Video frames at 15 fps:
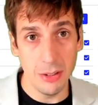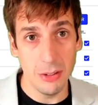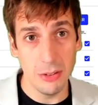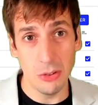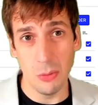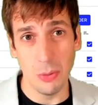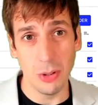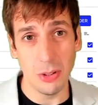
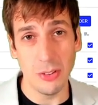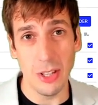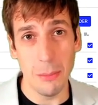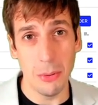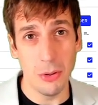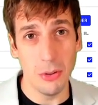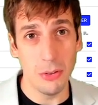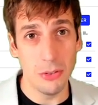So for
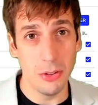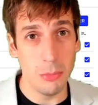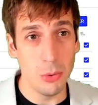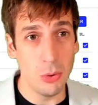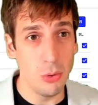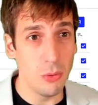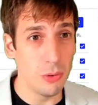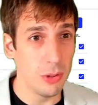example, to
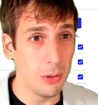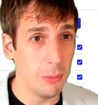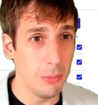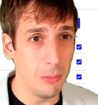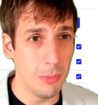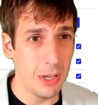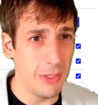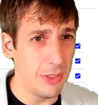move
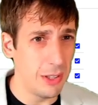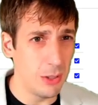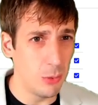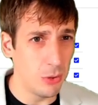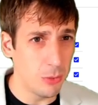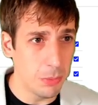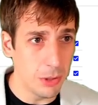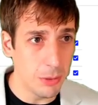from, I think it
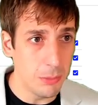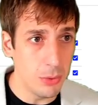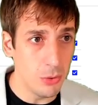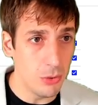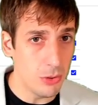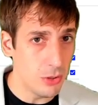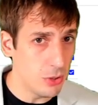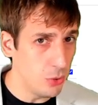was Spring
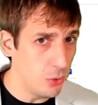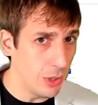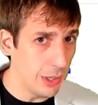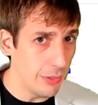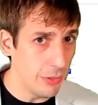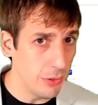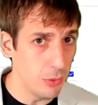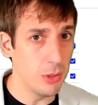Boot
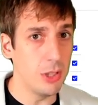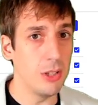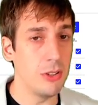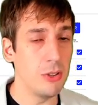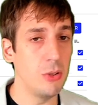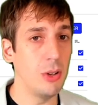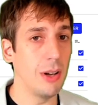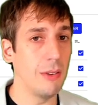2.3
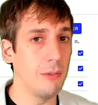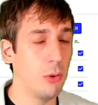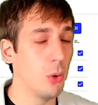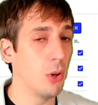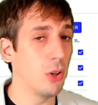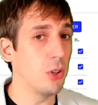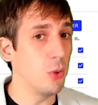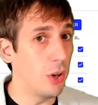to
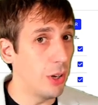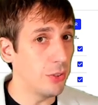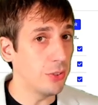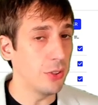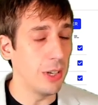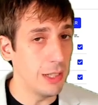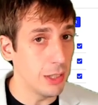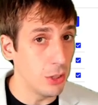2.4, you also
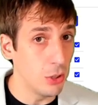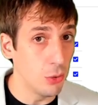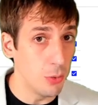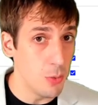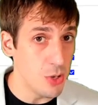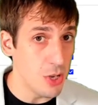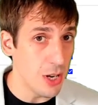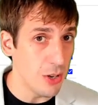had to go
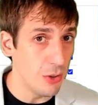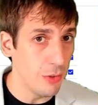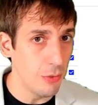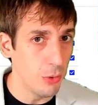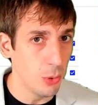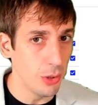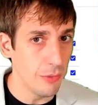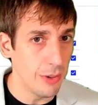from JUnit
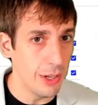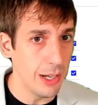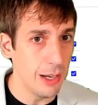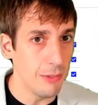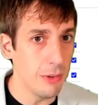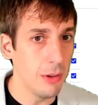4 to 5.